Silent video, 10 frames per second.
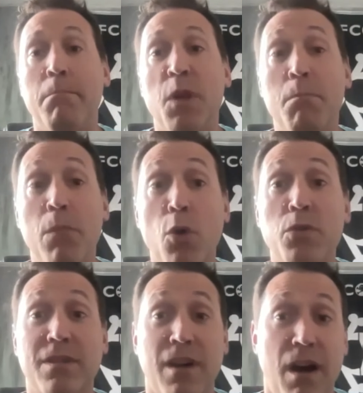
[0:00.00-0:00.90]
the
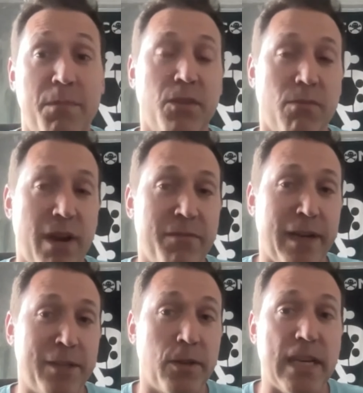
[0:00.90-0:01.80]
most common threat
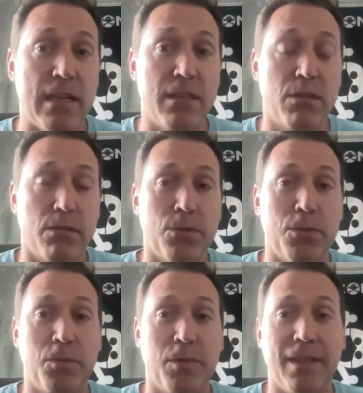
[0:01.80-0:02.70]
vector is
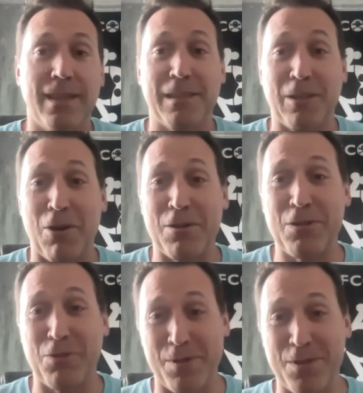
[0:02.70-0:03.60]
through the large,
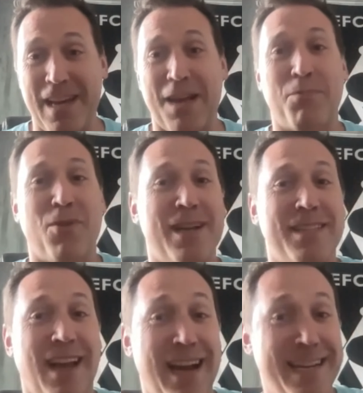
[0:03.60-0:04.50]
squishy
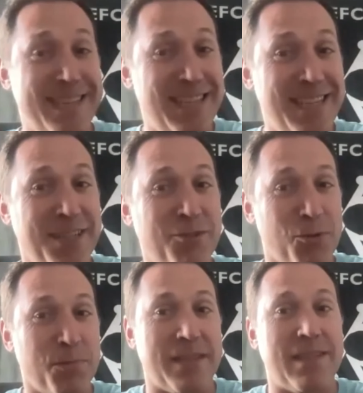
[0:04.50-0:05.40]
enterprise IT
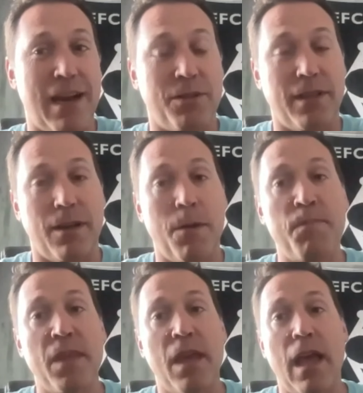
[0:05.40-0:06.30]
group that's out there.
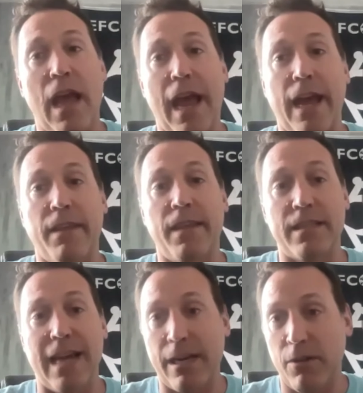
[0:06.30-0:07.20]
And the
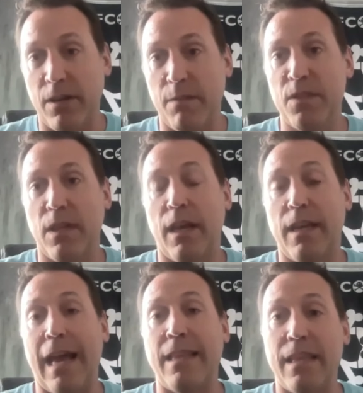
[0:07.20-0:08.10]
attacker comes
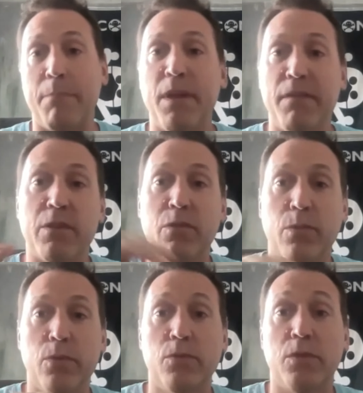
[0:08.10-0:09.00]
in and then they pivot
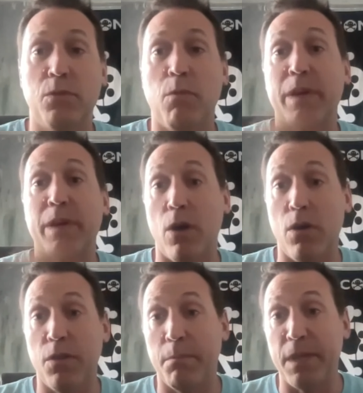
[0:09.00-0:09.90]
through to what we
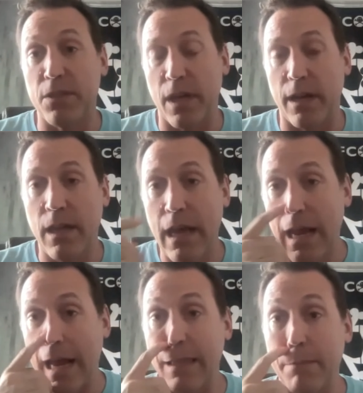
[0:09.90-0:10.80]
call the beachhead.
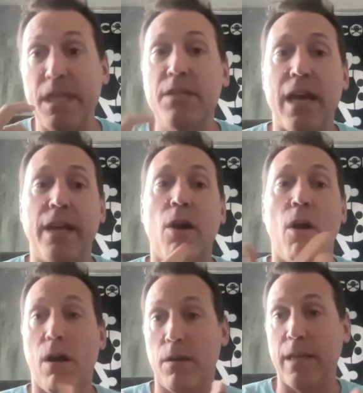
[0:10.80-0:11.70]
And the beachhead
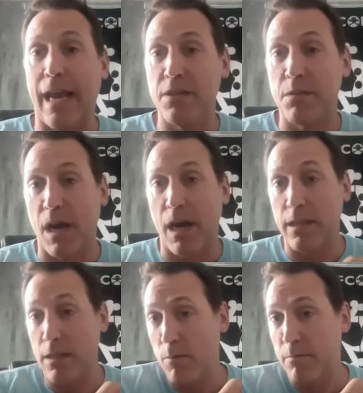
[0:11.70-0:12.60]
are the
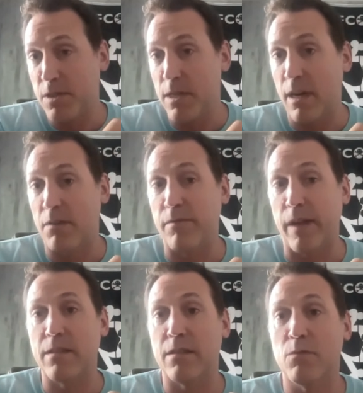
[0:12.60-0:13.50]
HMI, the human machine
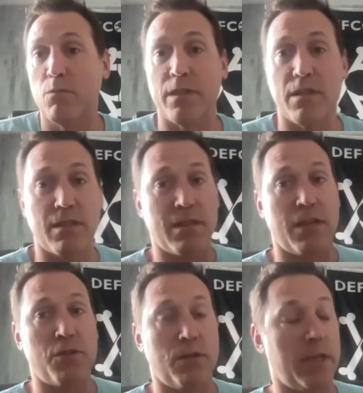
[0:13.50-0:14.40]
interfaces, which is
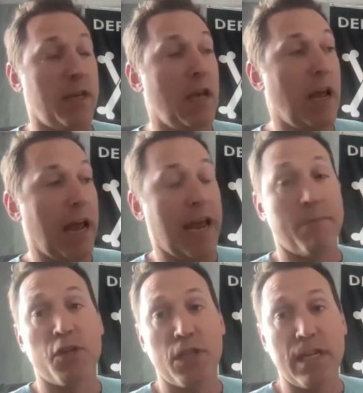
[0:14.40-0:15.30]
essentially a
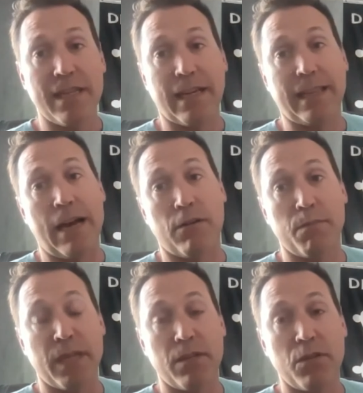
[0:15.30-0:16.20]
machine that
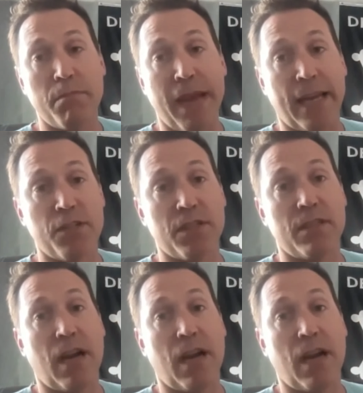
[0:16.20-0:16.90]
allows me to manage and